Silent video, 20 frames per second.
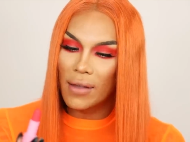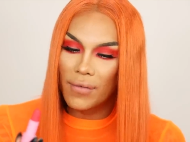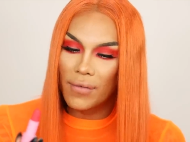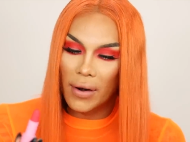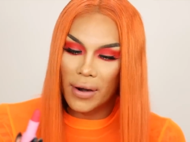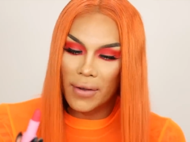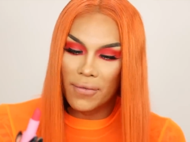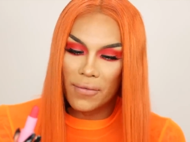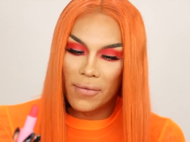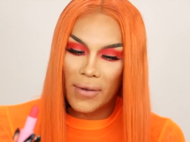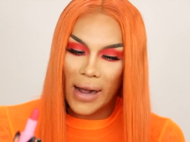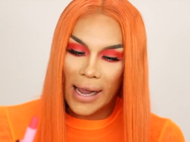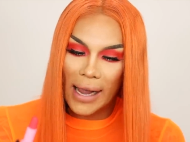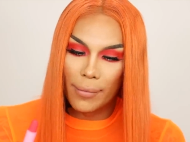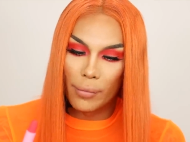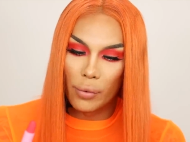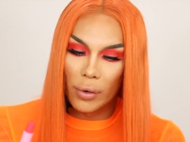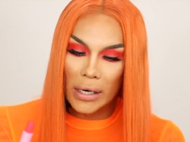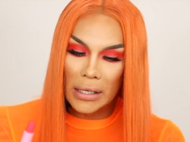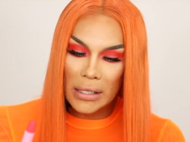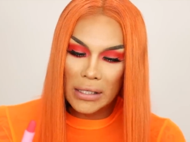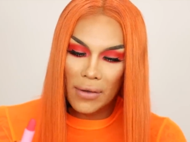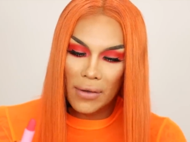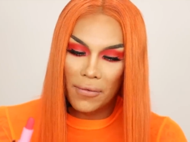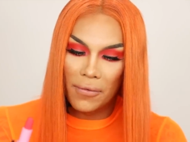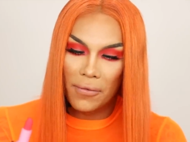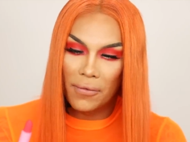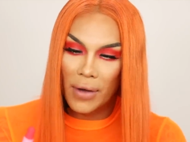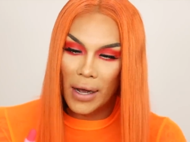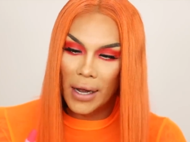a very vibrant,
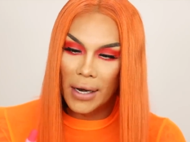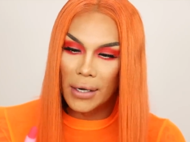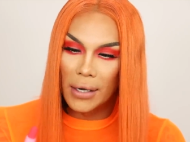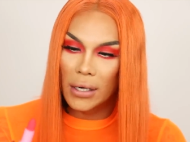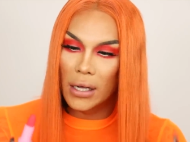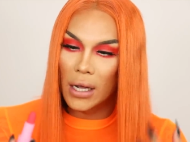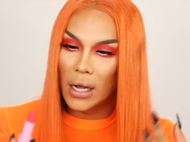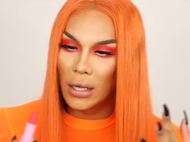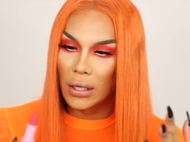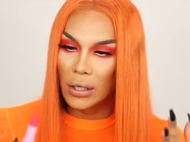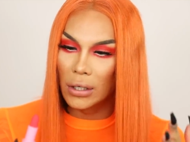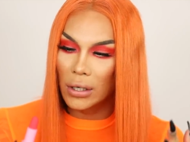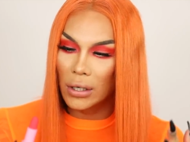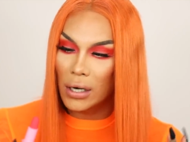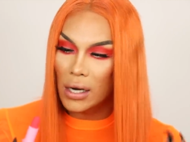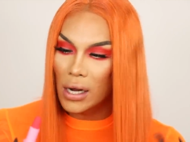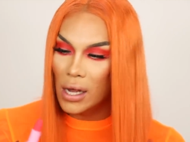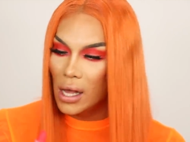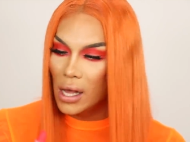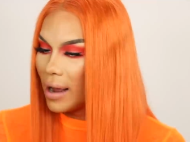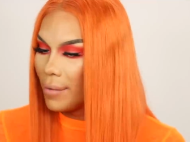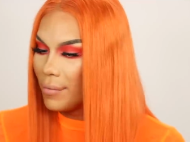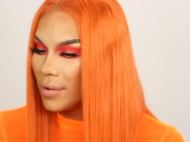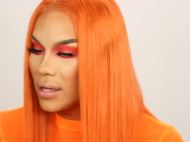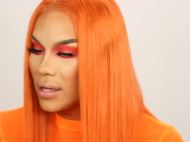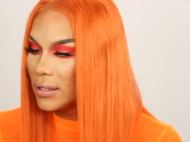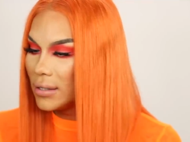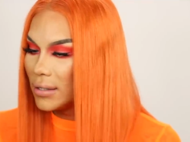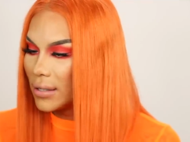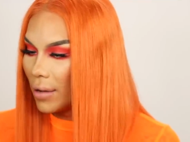fun color. I'm
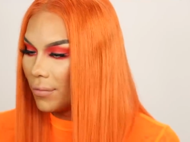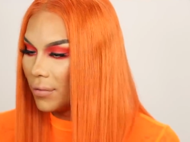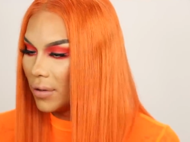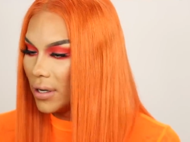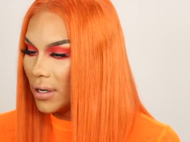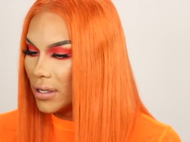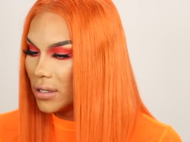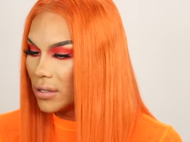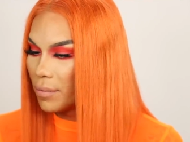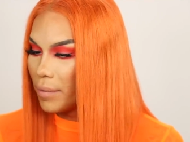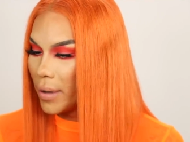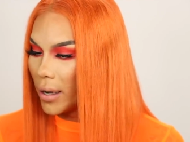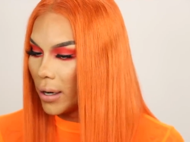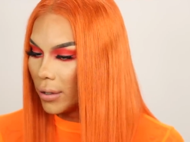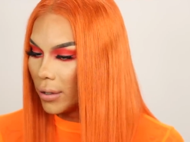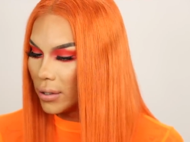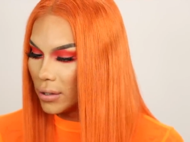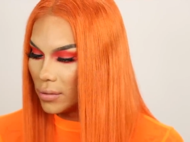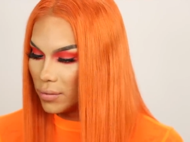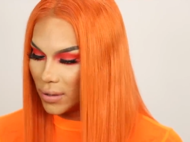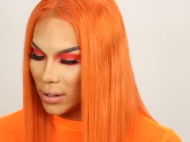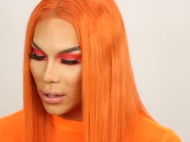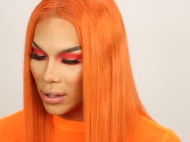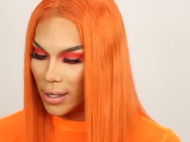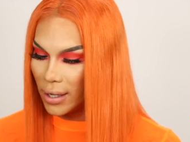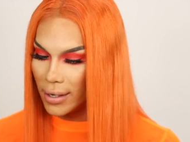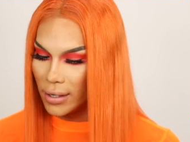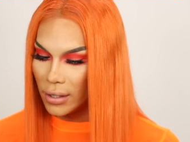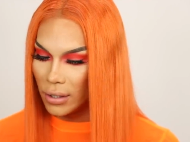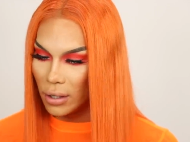gonna definitely need to pair this with a
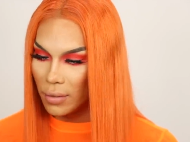liner